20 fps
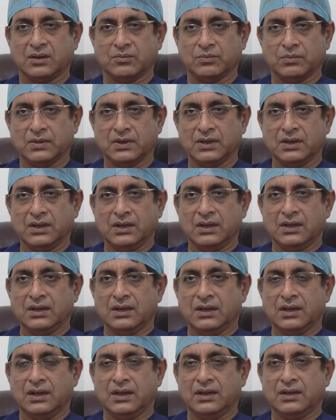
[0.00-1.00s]
up.
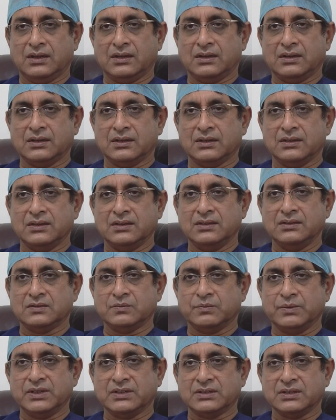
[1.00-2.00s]
And these
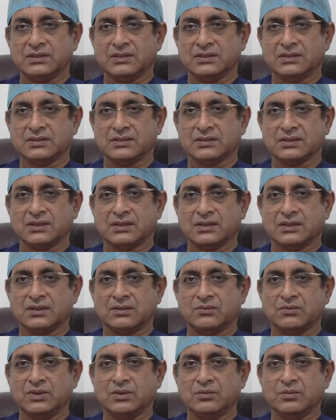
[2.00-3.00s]
patients
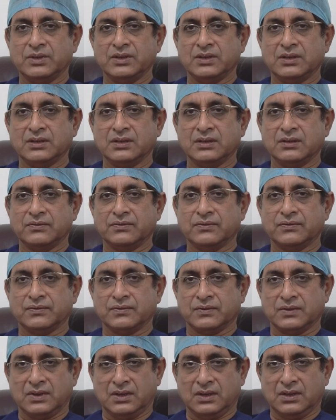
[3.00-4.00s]
will be, if
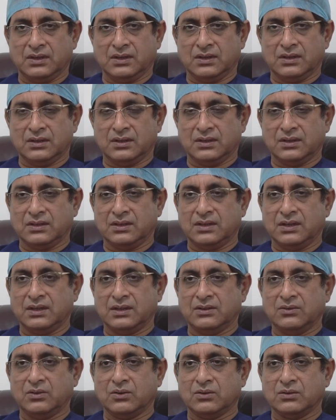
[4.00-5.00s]
they
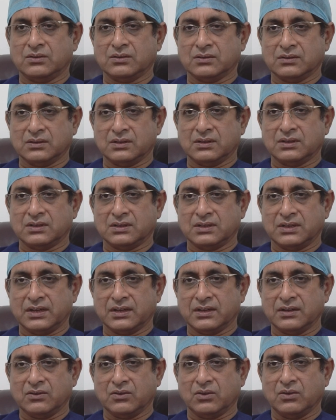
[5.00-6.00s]
are not
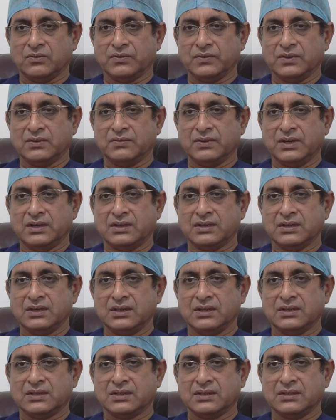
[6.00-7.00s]
taken off the
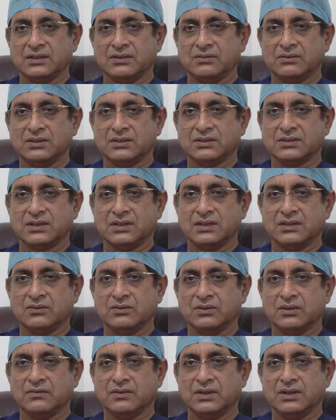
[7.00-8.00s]
ventilator, they will stay
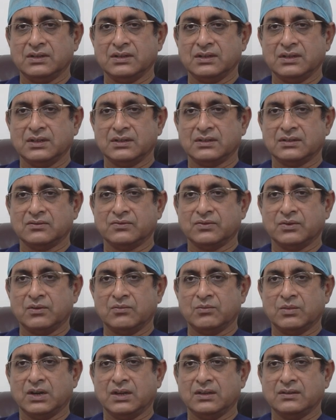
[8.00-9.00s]
on the ventilator
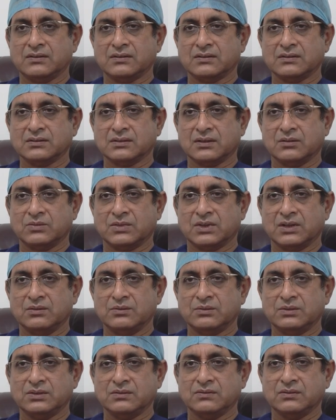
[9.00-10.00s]
for months,
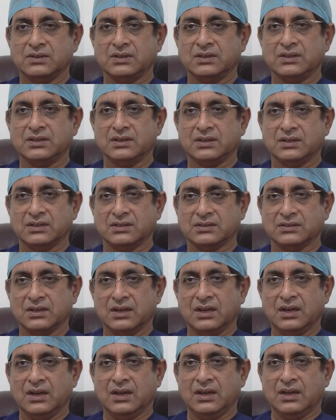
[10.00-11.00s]
sometimes even years.
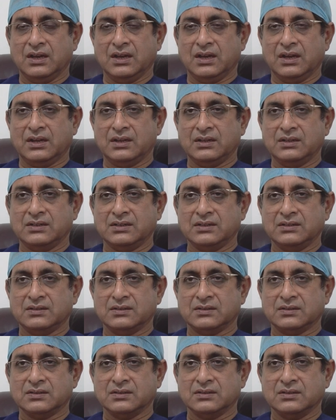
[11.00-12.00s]
And it
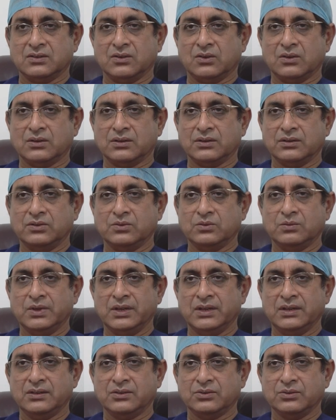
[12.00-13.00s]
is not
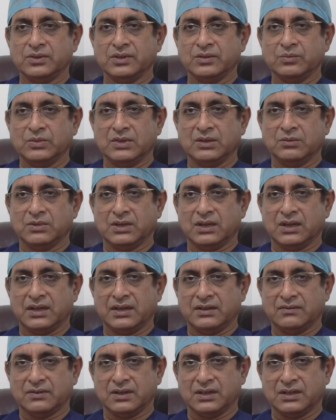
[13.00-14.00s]
human to keep them
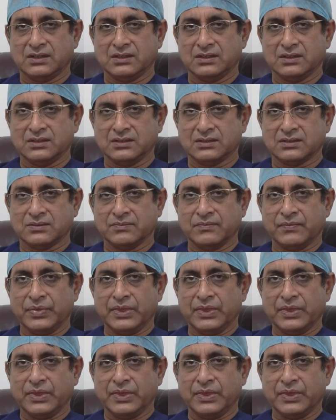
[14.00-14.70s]
alive like this.